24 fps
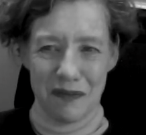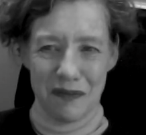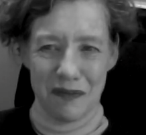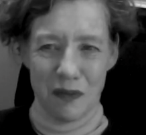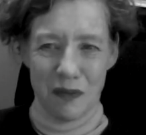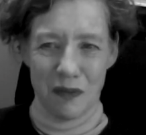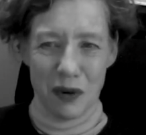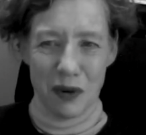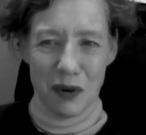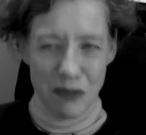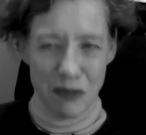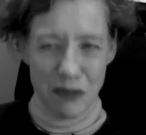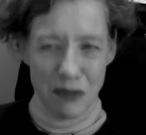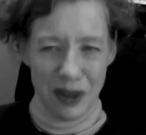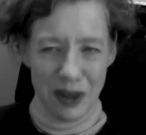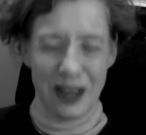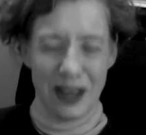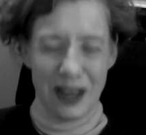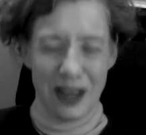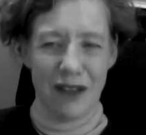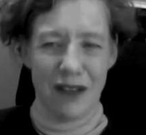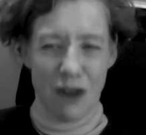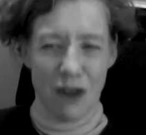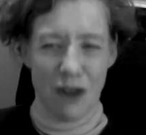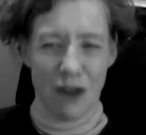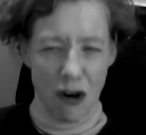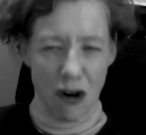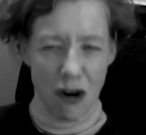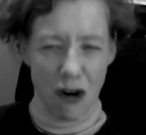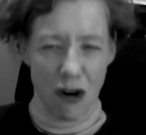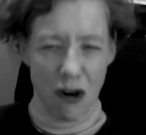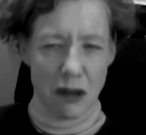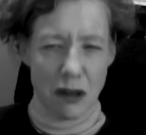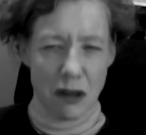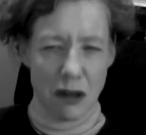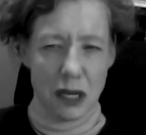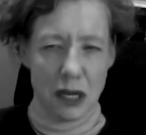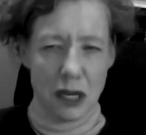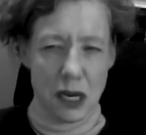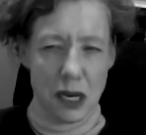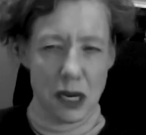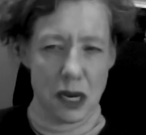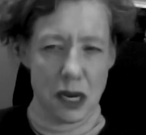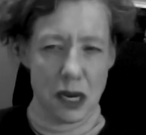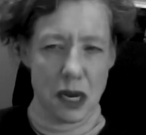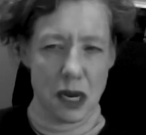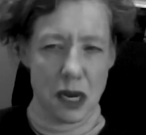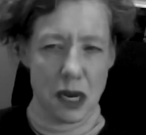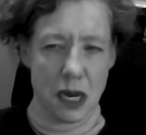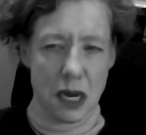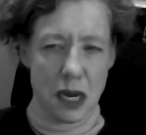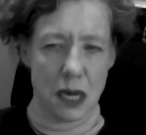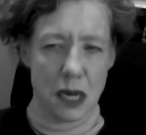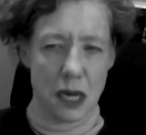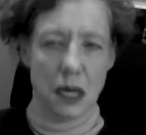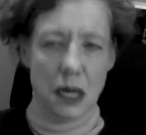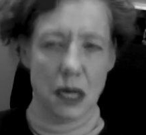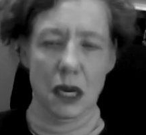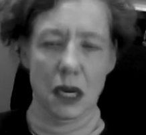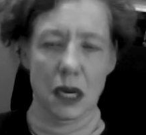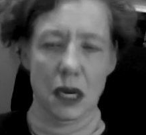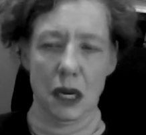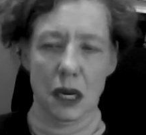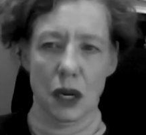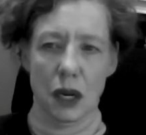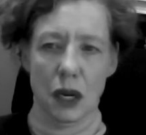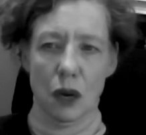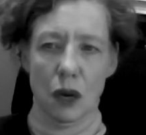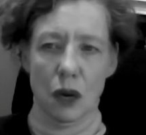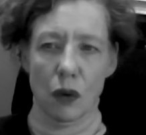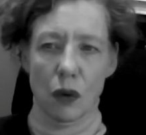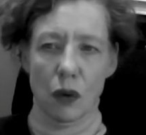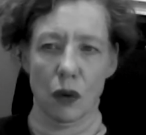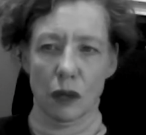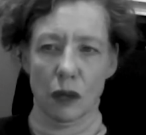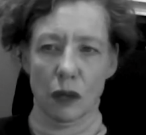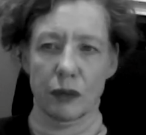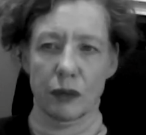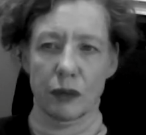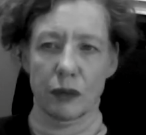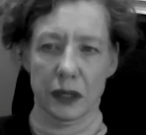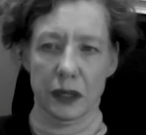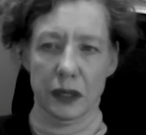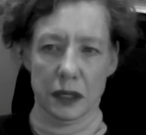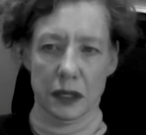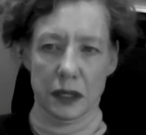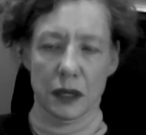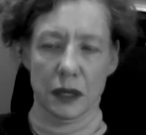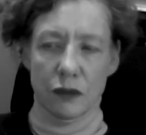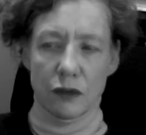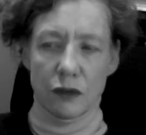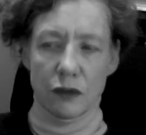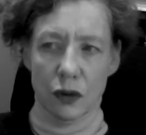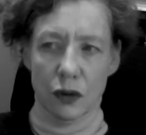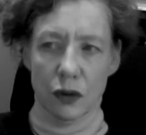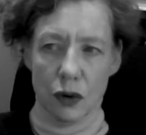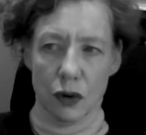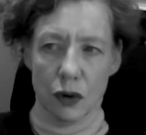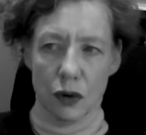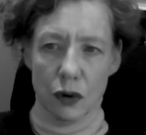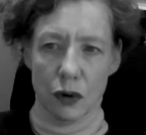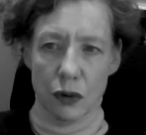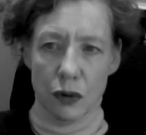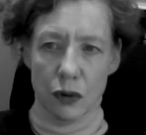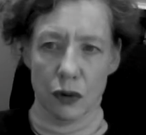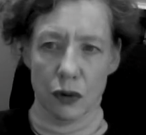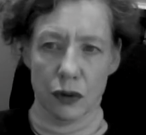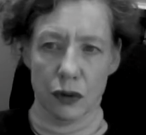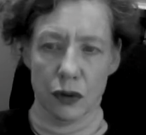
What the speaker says: We really have hardly any wild places left on the earth.